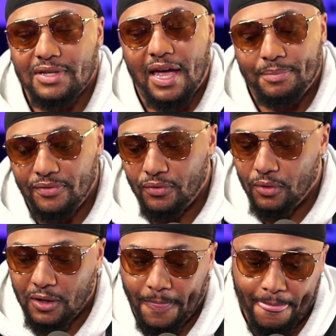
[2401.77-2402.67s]
happy
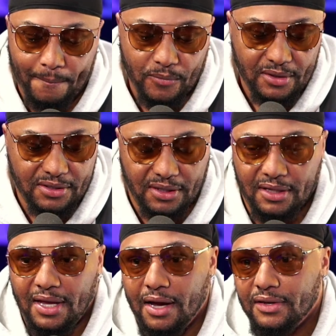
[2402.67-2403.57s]
for her, took her
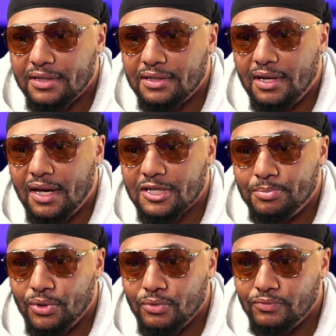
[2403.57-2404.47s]
down there to the
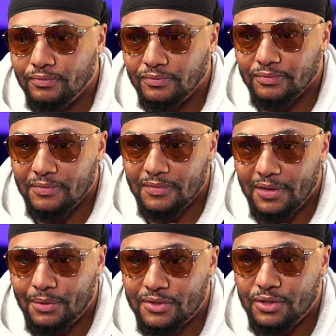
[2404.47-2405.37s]
hospital.
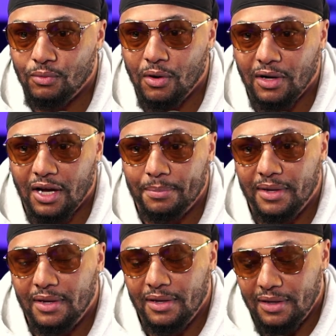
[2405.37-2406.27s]
And when she woke up,
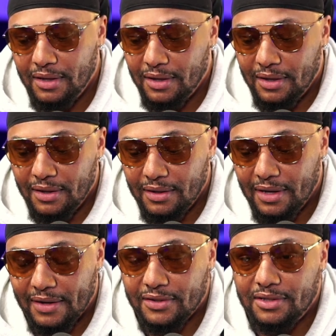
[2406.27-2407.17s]

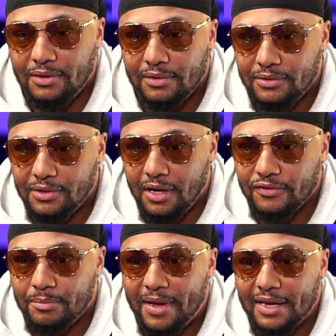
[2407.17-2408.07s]
after she took off
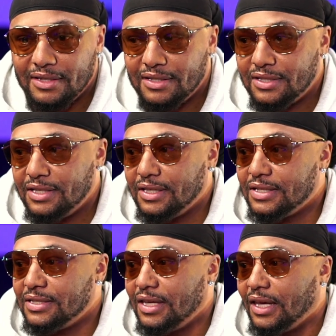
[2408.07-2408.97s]
the bandages, she could
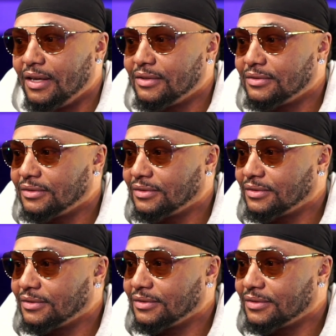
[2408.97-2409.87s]
see.
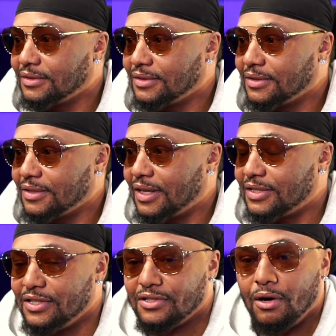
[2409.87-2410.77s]
And
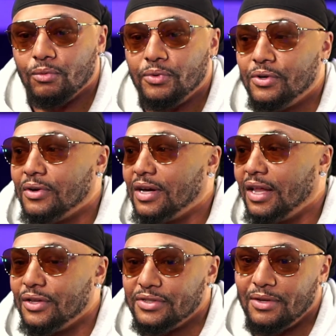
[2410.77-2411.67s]
she saw real
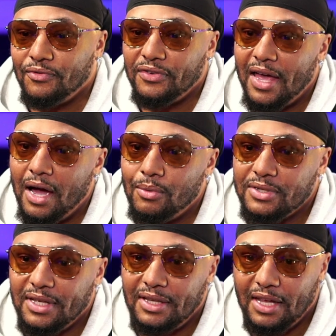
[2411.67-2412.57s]
colors and flowers
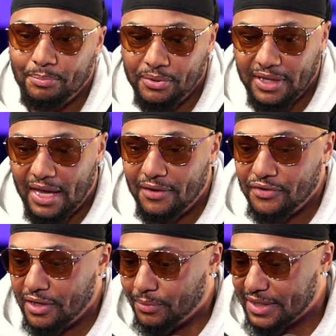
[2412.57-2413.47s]
that he had gave
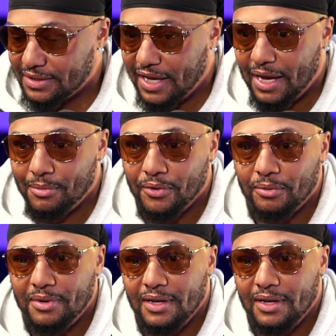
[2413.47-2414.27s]
her his name on them.